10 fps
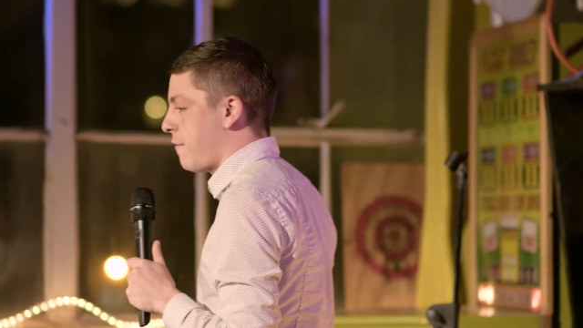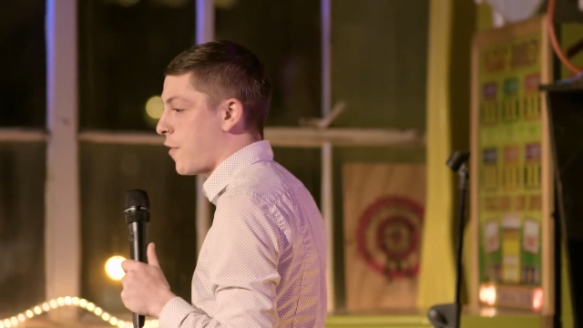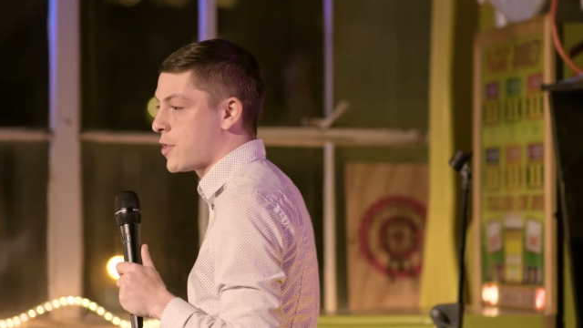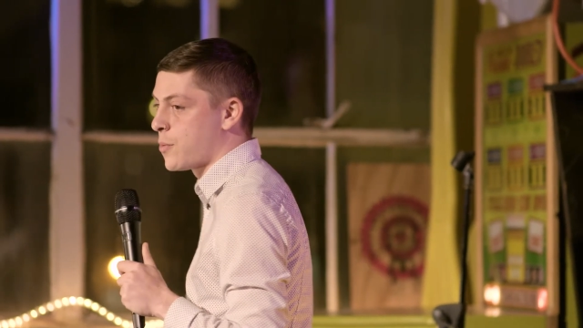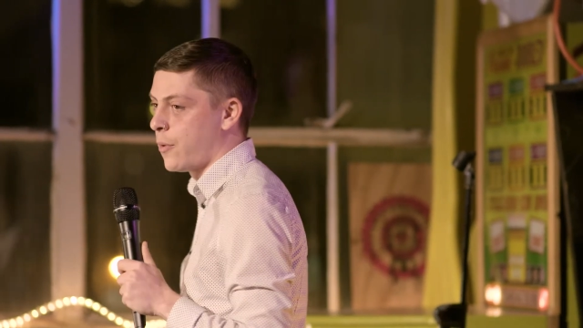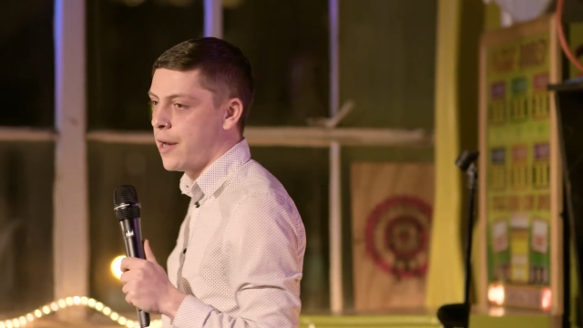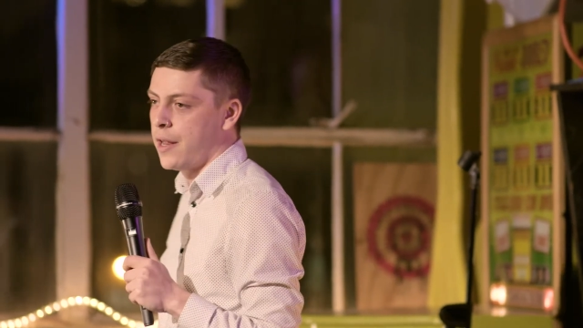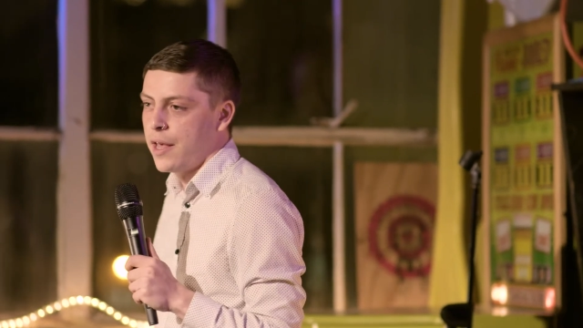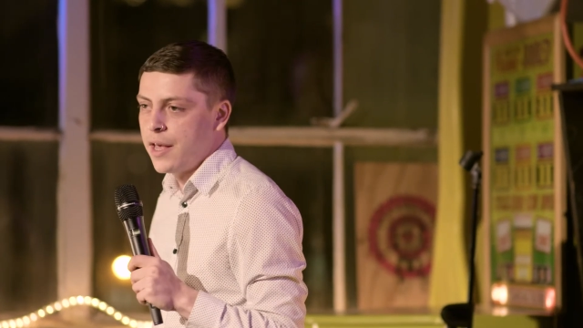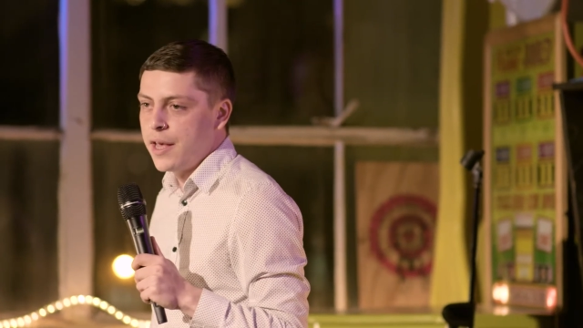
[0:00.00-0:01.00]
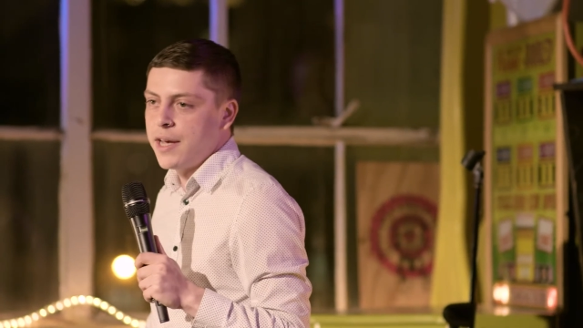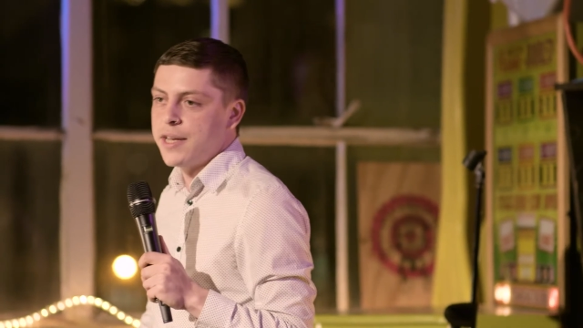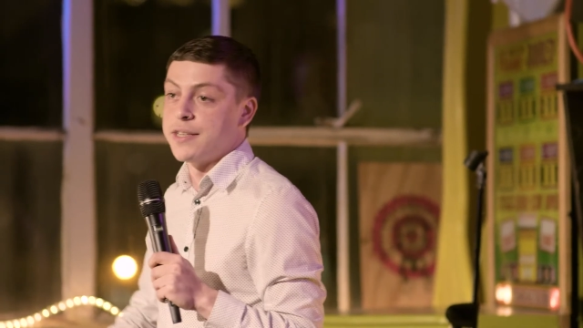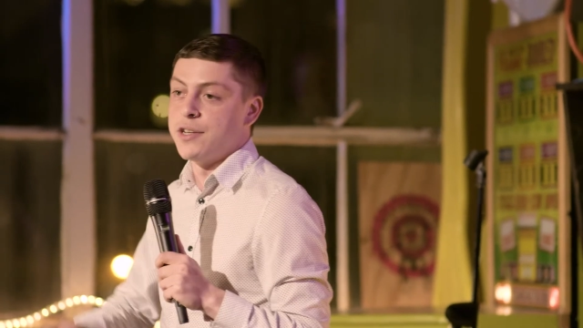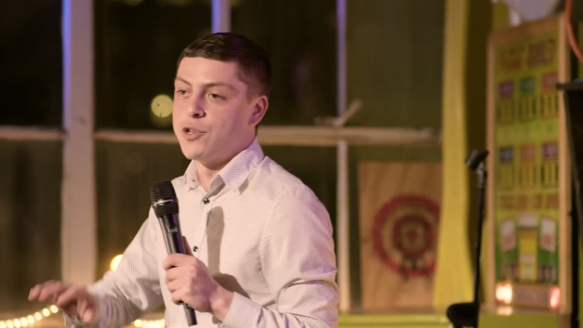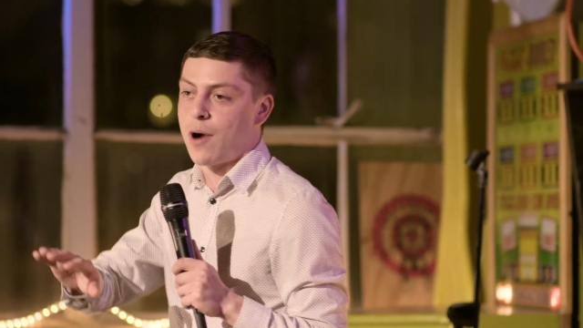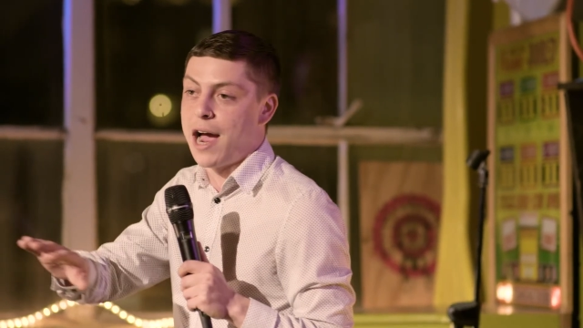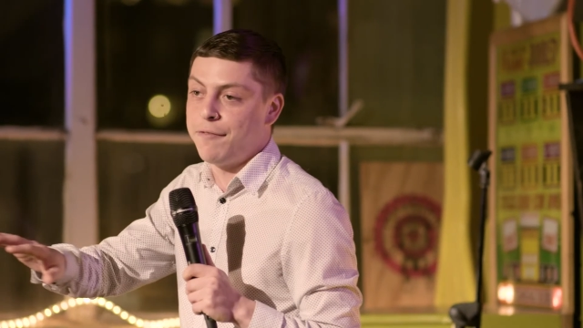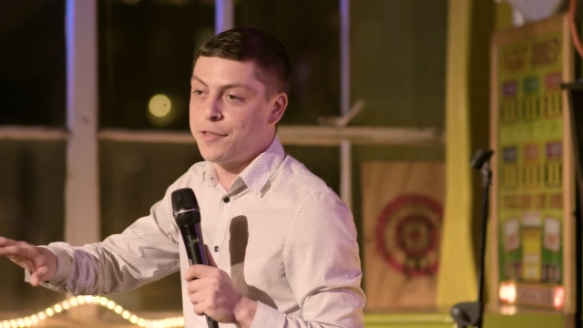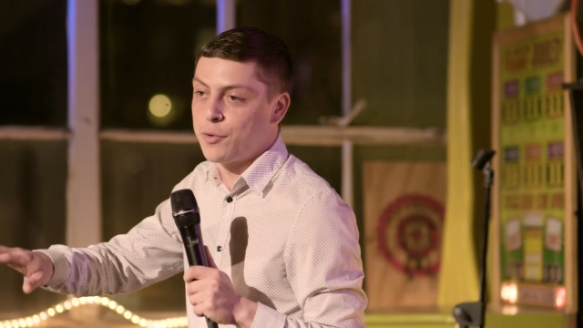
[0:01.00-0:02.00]
First one is a
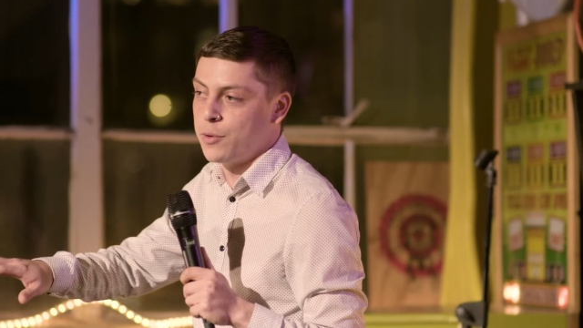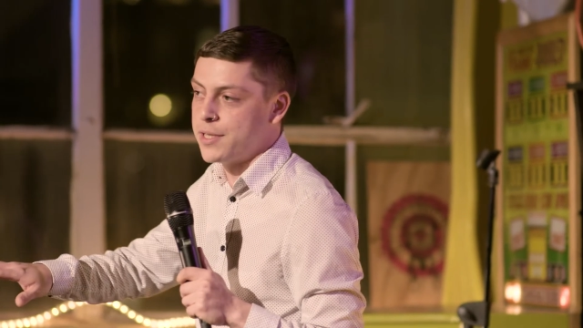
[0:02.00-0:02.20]
drive-through